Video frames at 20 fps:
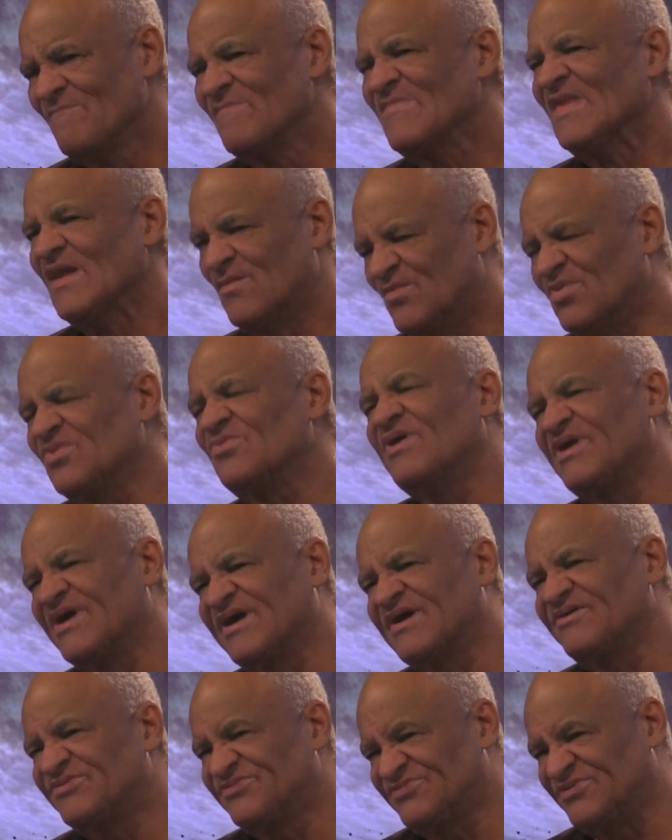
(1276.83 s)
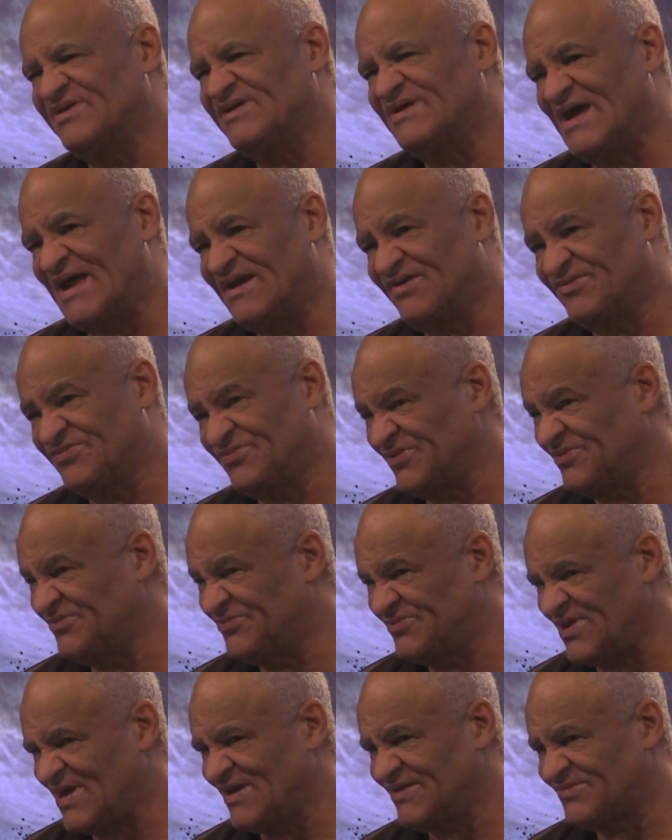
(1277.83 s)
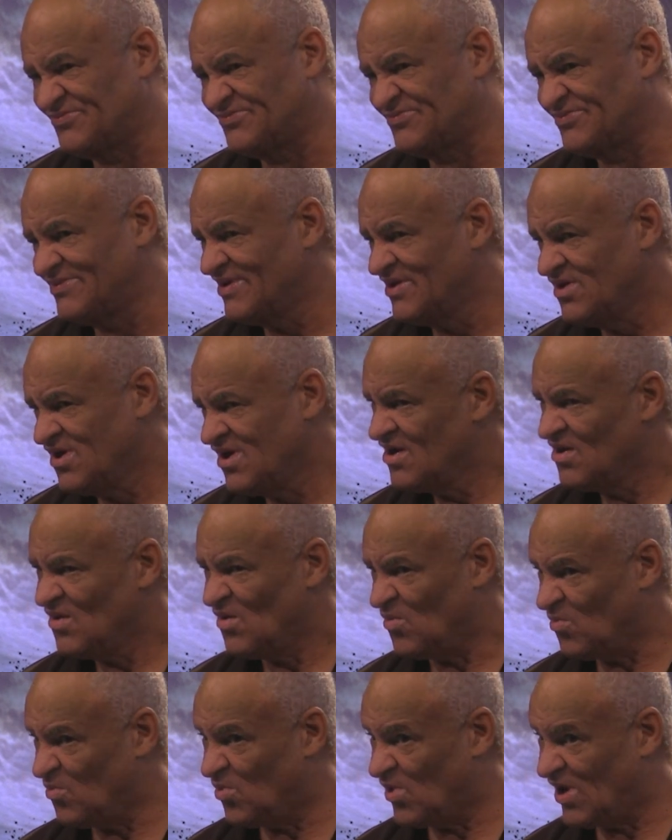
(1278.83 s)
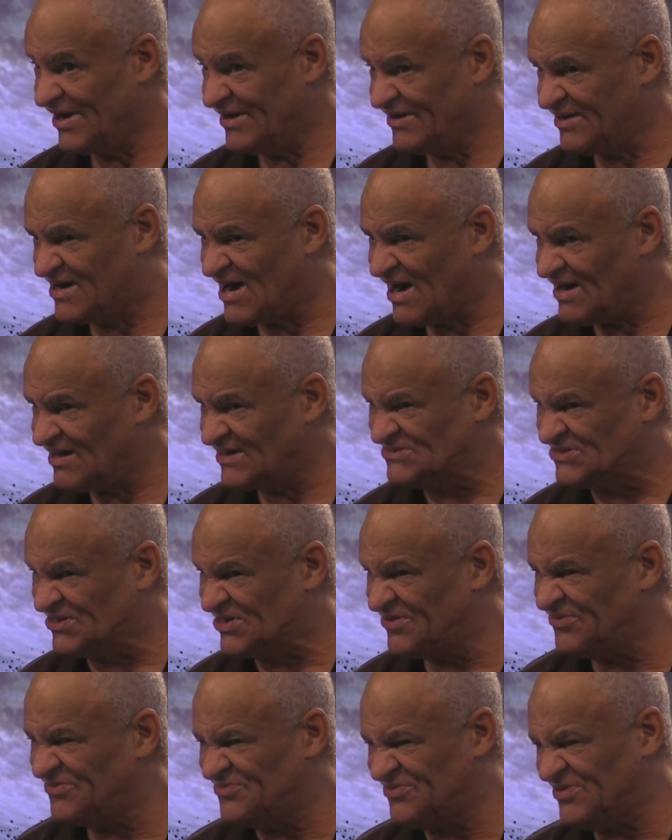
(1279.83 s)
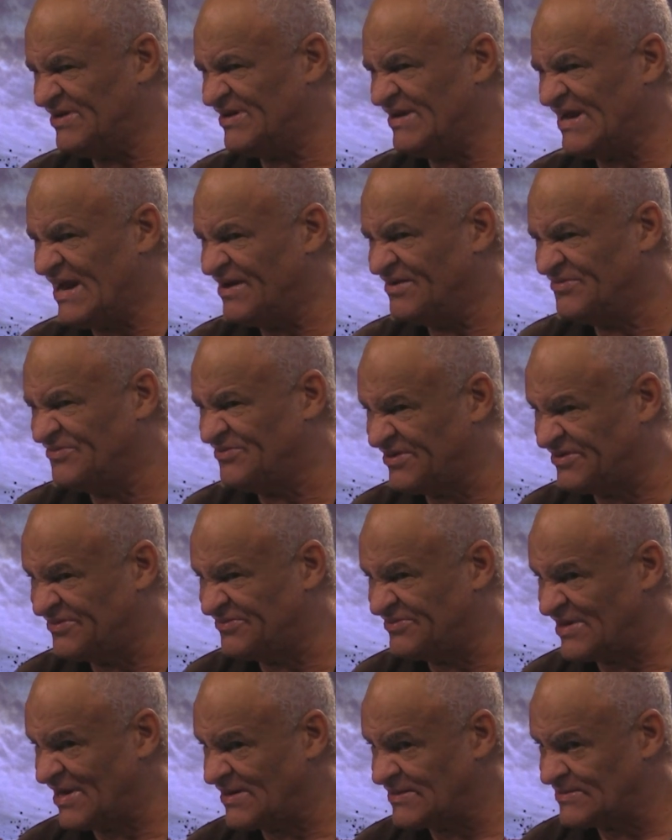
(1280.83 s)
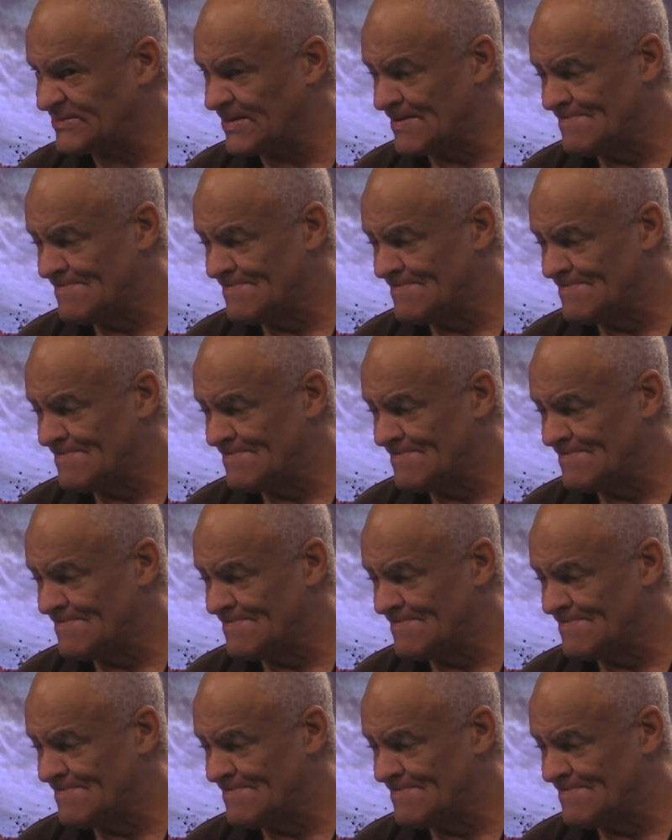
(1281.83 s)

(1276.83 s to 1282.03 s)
we're going to consider that a success. Why do college consider that a success?